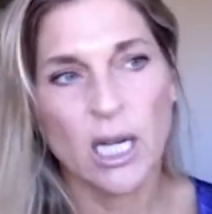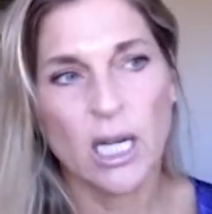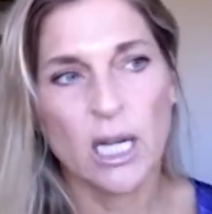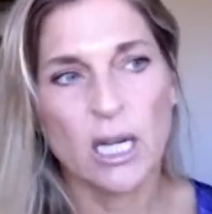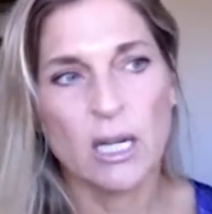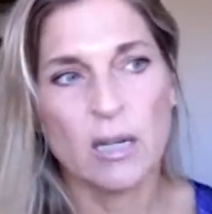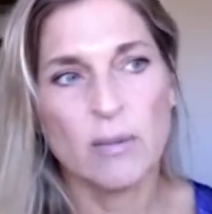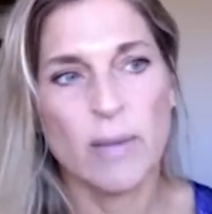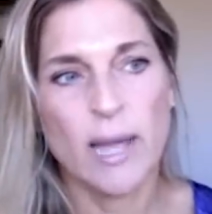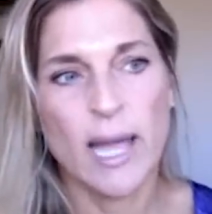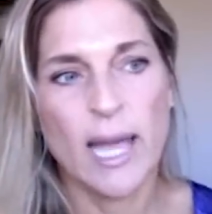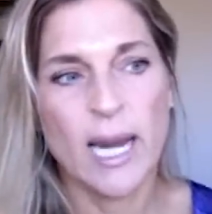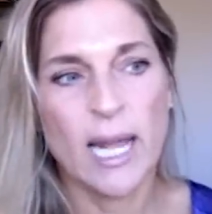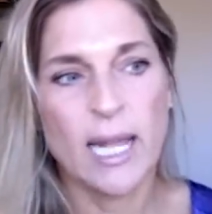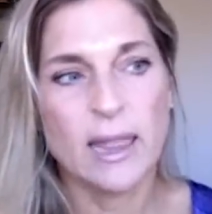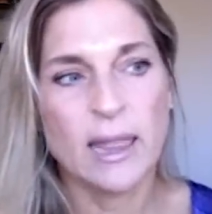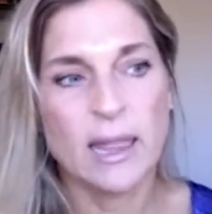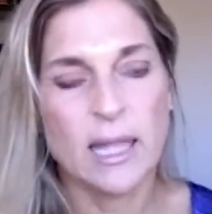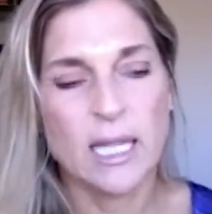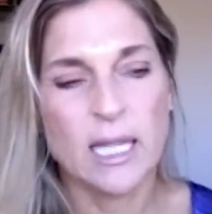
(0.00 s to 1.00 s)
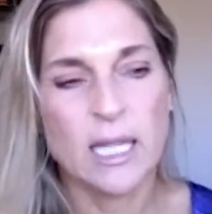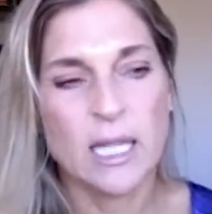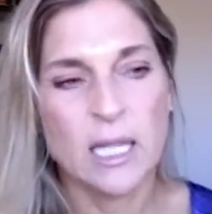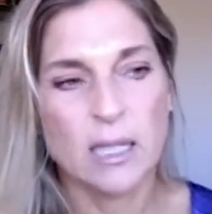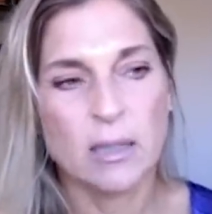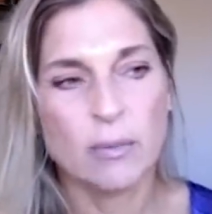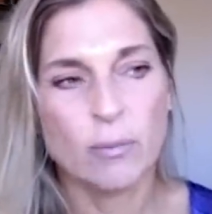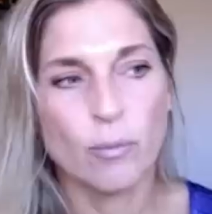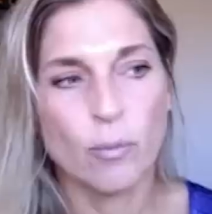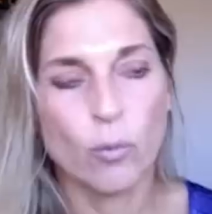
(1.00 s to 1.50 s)
um, and i think
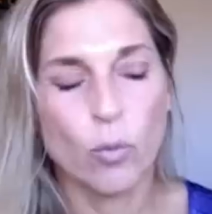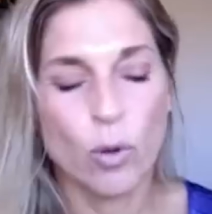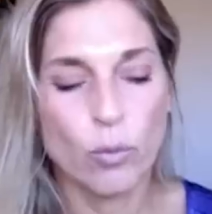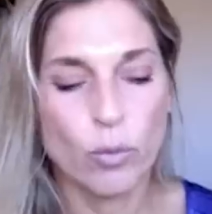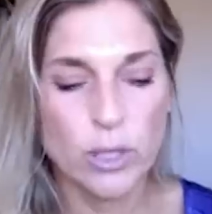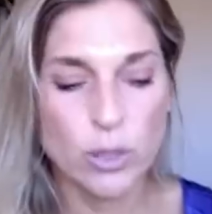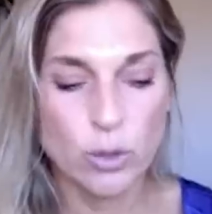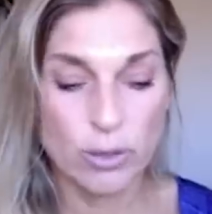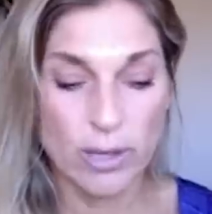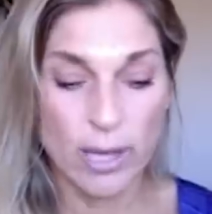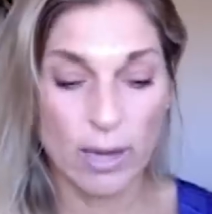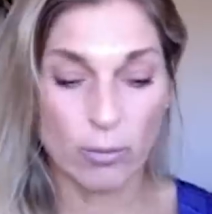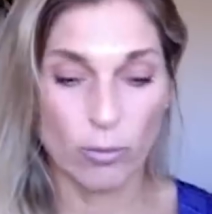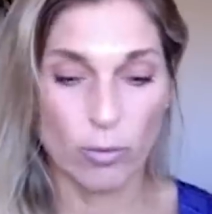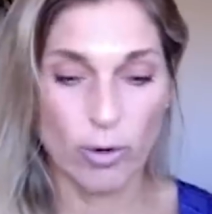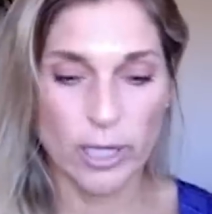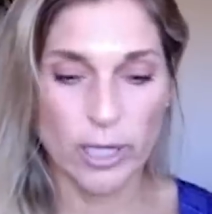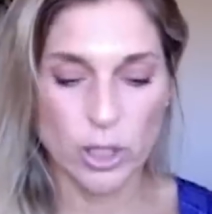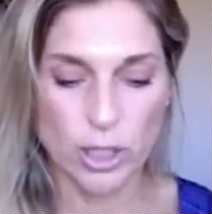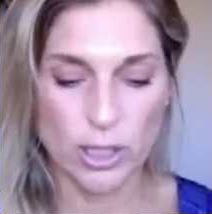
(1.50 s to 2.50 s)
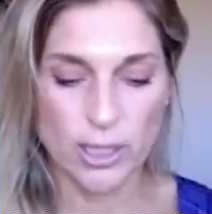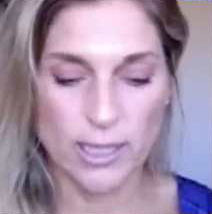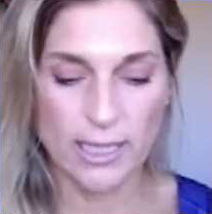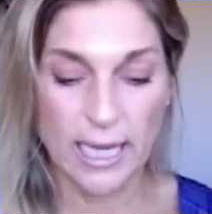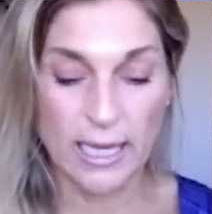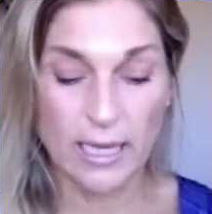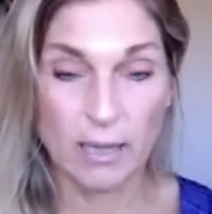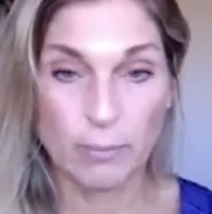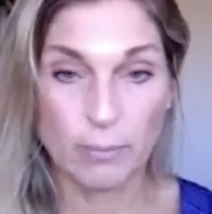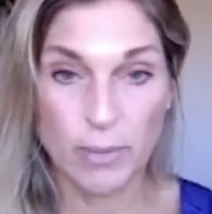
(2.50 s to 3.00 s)
when we do that rigid
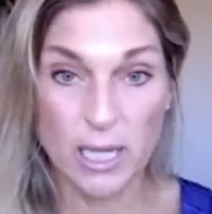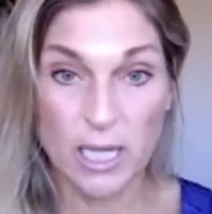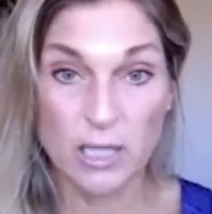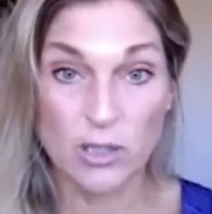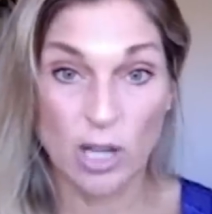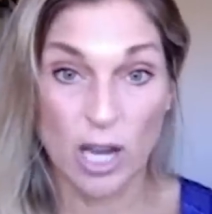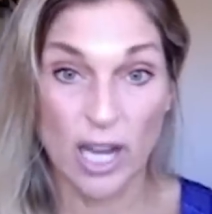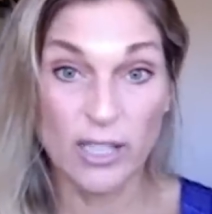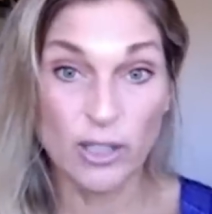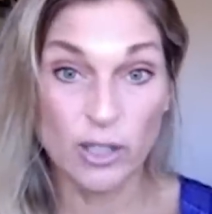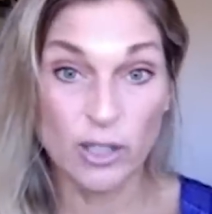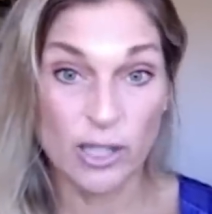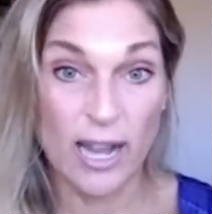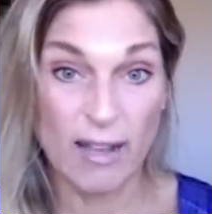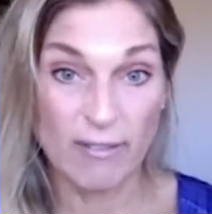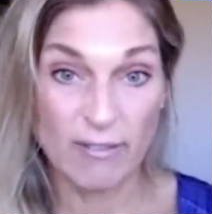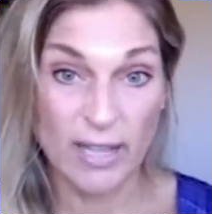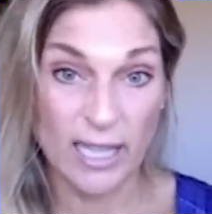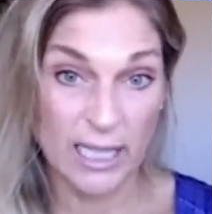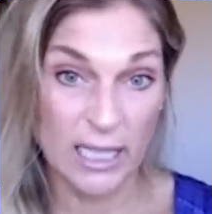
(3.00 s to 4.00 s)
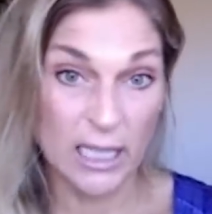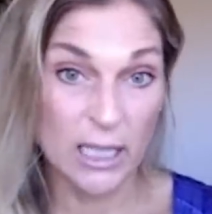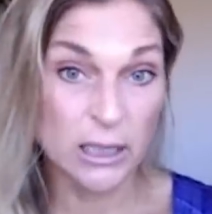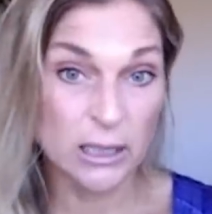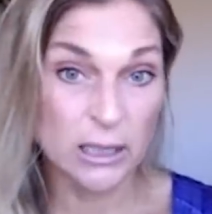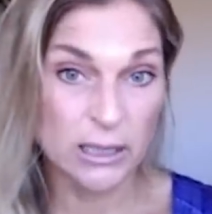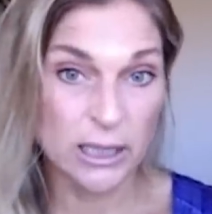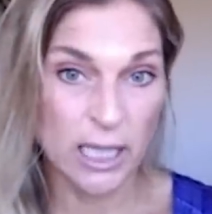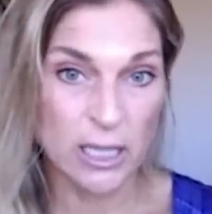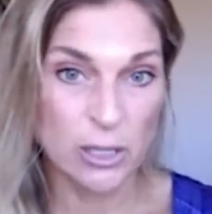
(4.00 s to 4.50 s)
setup because i could have that
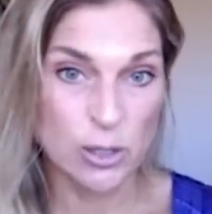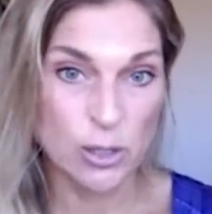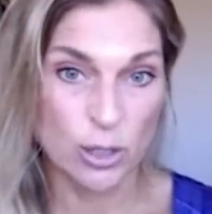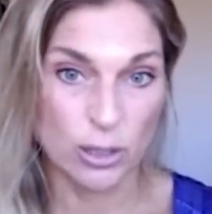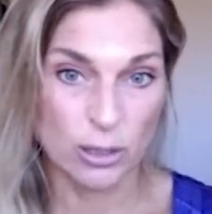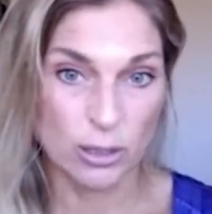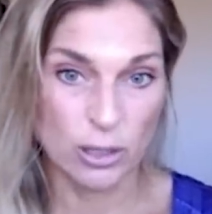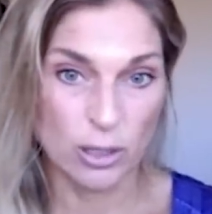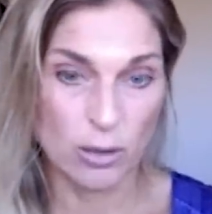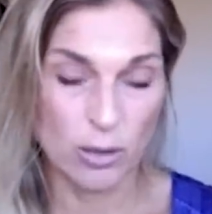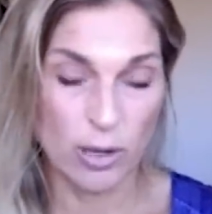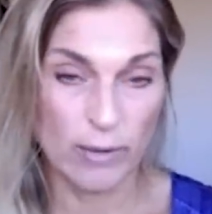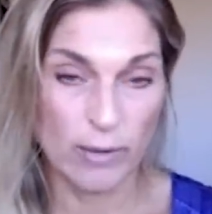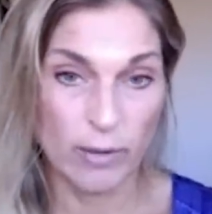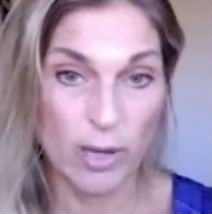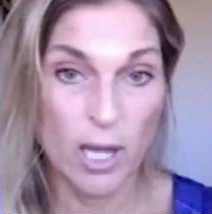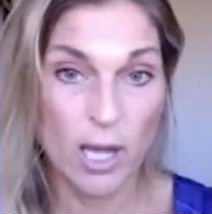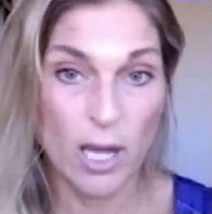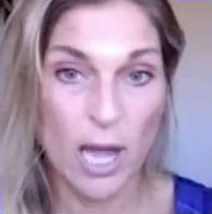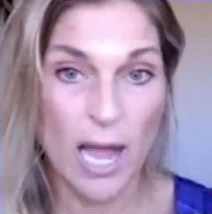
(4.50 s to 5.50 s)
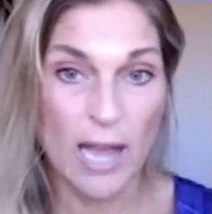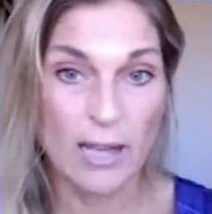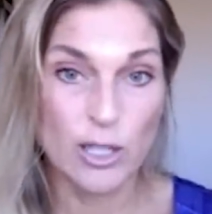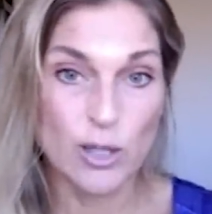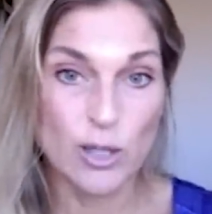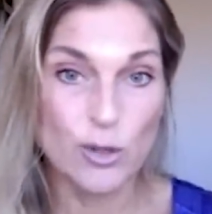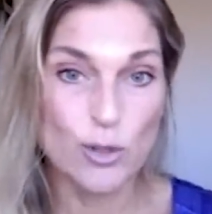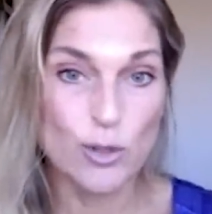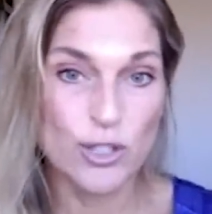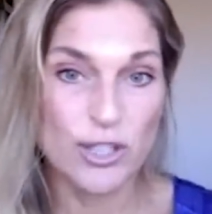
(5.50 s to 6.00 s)
inclination you know i i
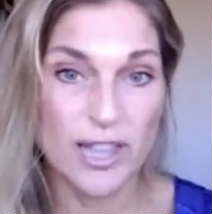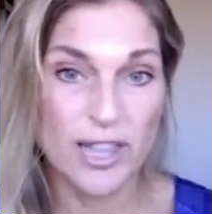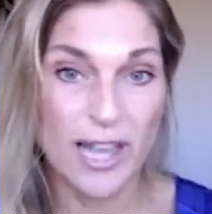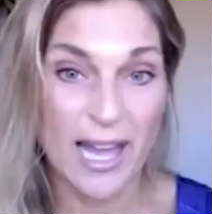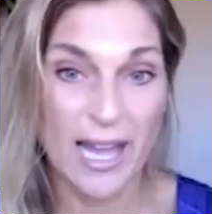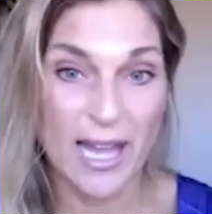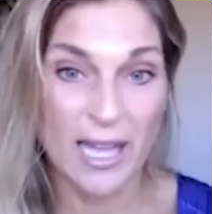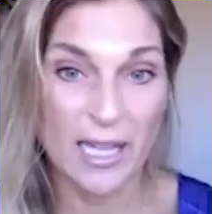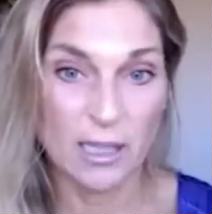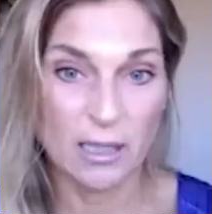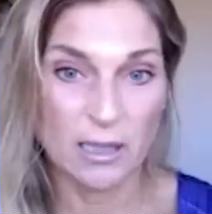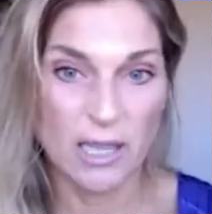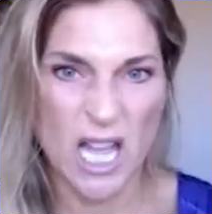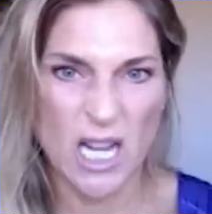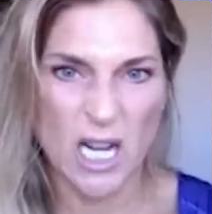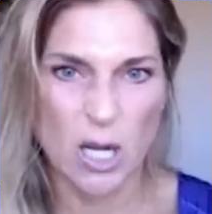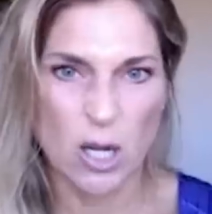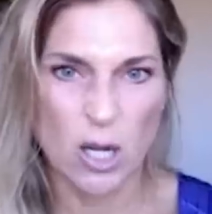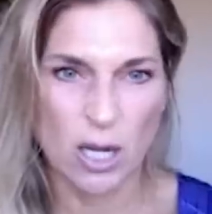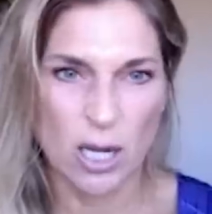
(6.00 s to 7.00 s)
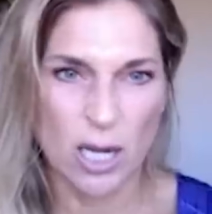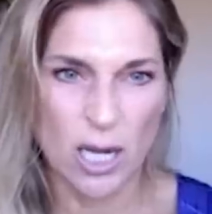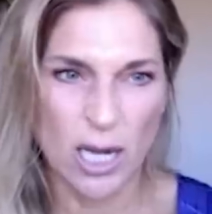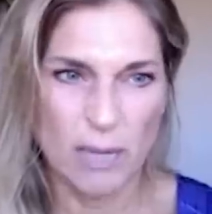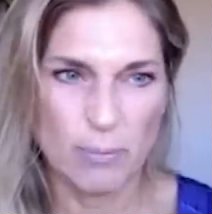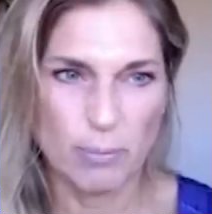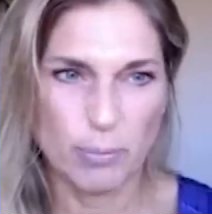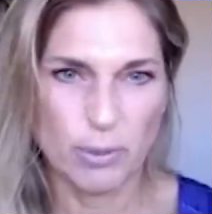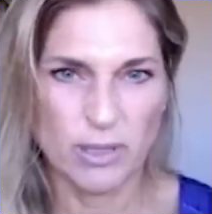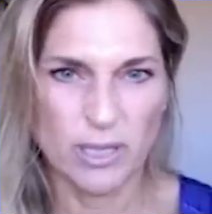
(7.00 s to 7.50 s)
use that that
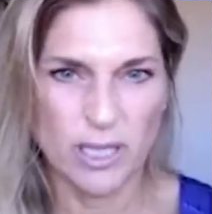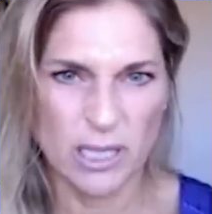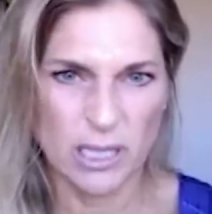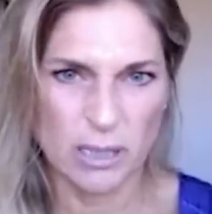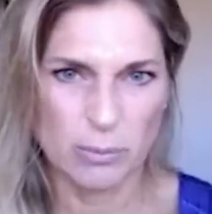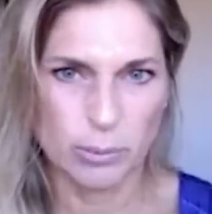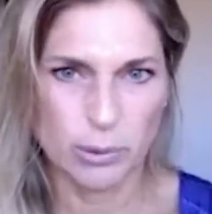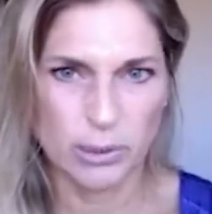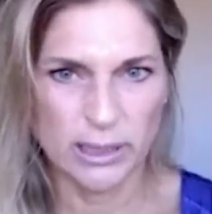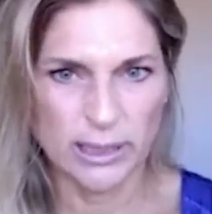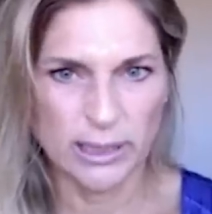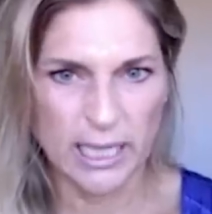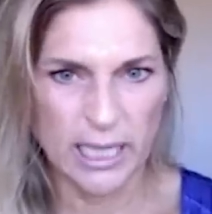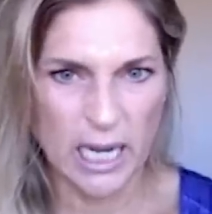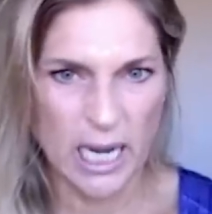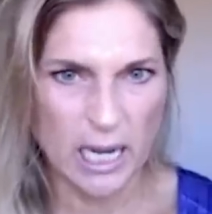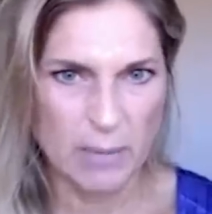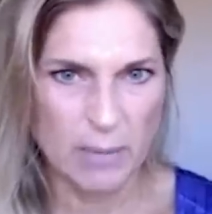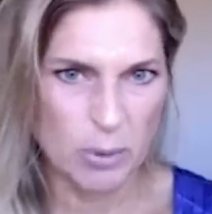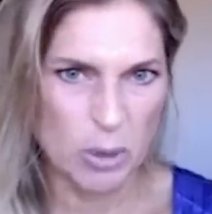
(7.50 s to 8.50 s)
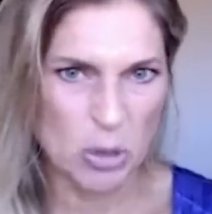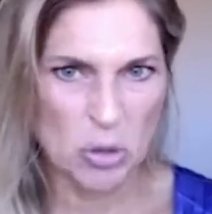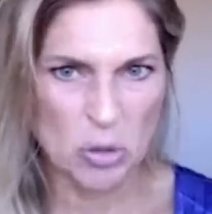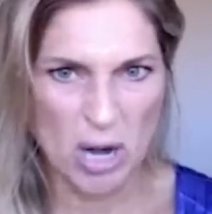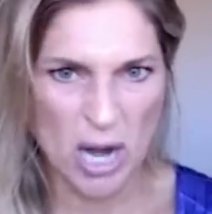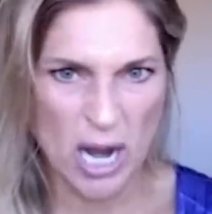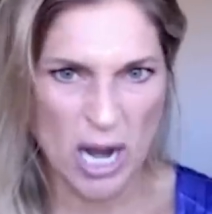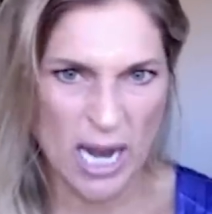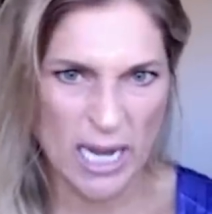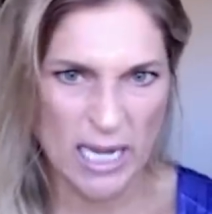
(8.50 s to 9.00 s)
hyper discipline that hyper
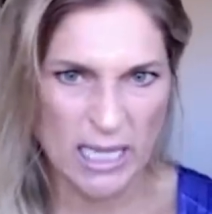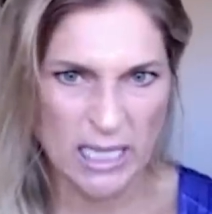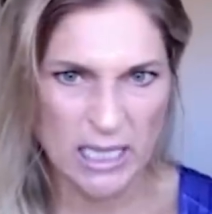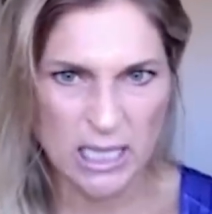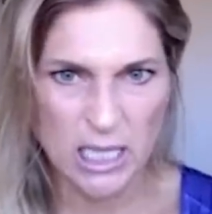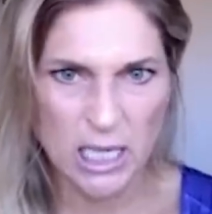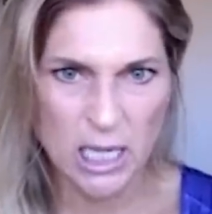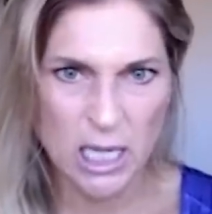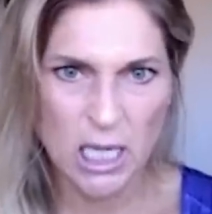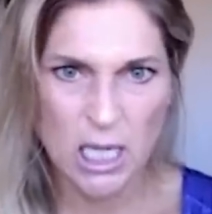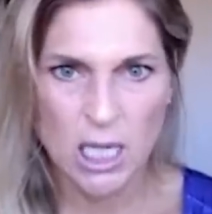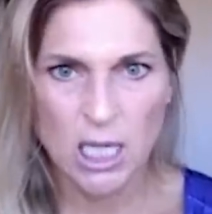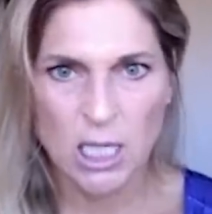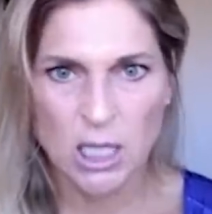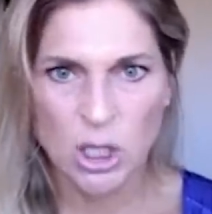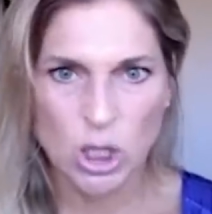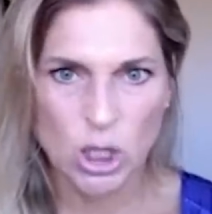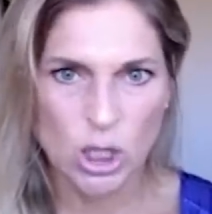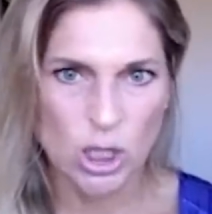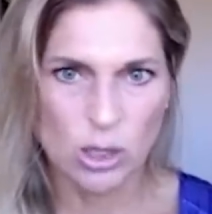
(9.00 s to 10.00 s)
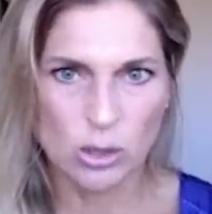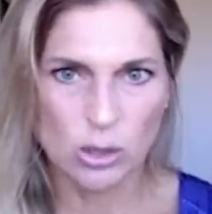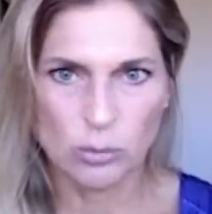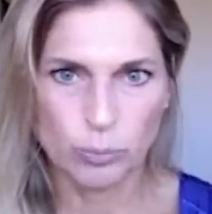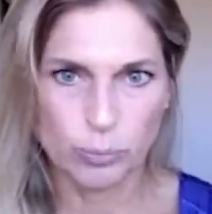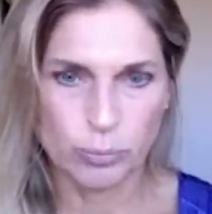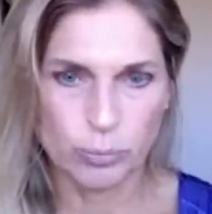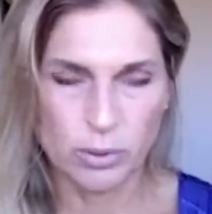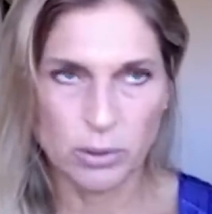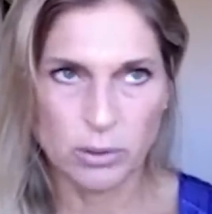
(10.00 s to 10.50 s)
grind mm-hmm. you
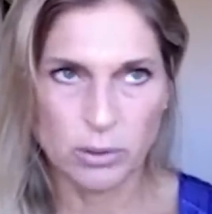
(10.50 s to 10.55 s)
know